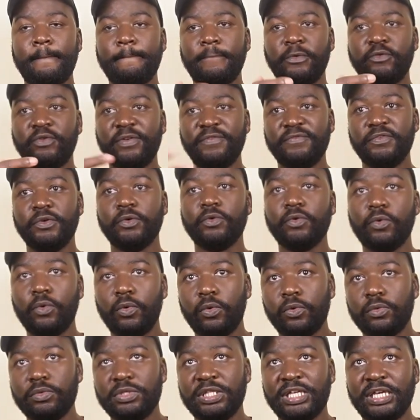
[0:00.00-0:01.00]

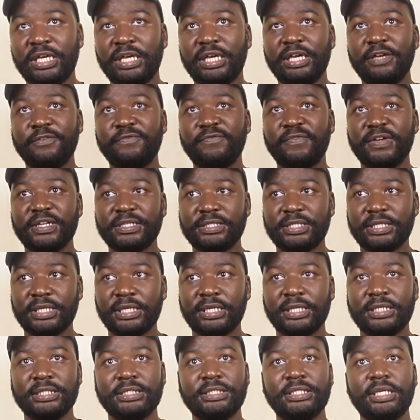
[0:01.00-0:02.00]
review the
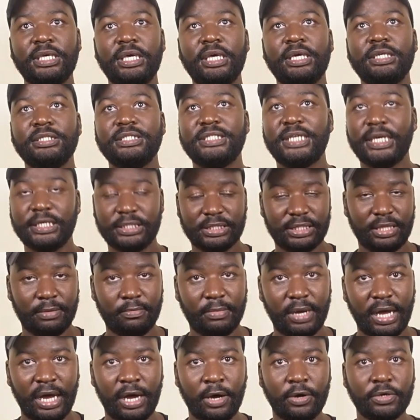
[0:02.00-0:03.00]
fixes, test
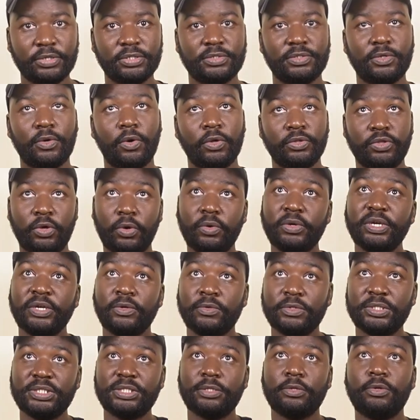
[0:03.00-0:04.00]
them out, although it
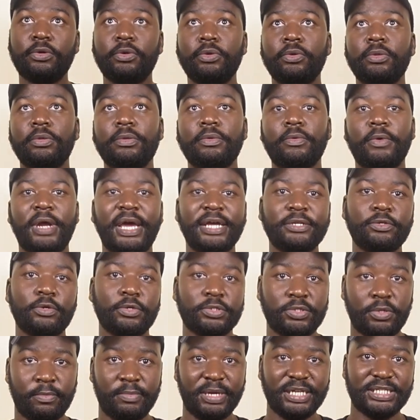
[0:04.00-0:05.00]
will still write
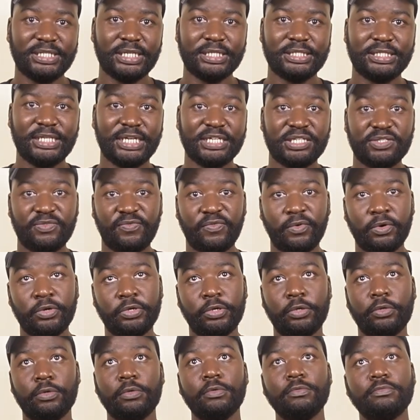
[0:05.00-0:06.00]
automated tests for
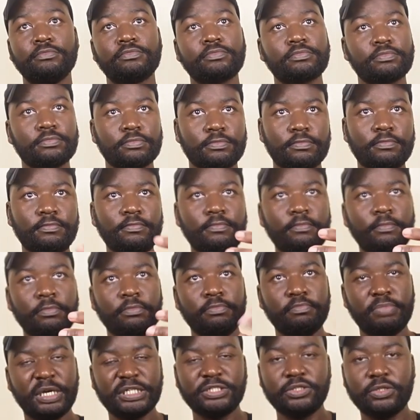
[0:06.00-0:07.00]
you,
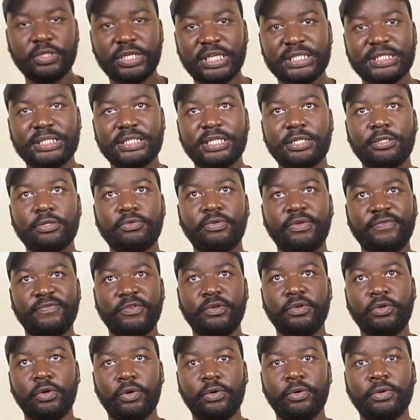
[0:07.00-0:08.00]
but you can still
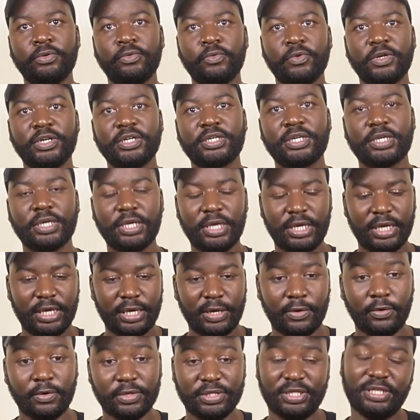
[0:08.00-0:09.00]
review your own work
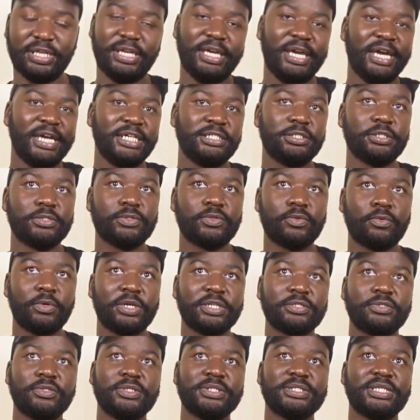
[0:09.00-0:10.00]
or the agent's
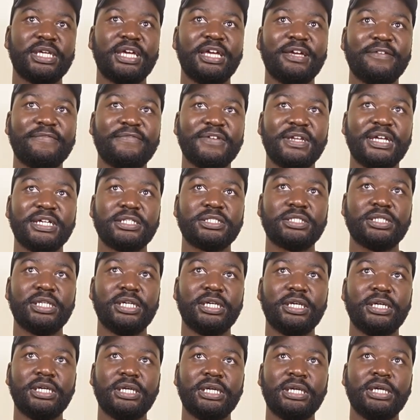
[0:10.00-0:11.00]
work to see if it
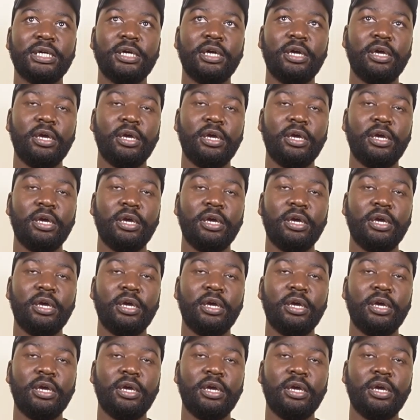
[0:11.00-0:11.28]
actually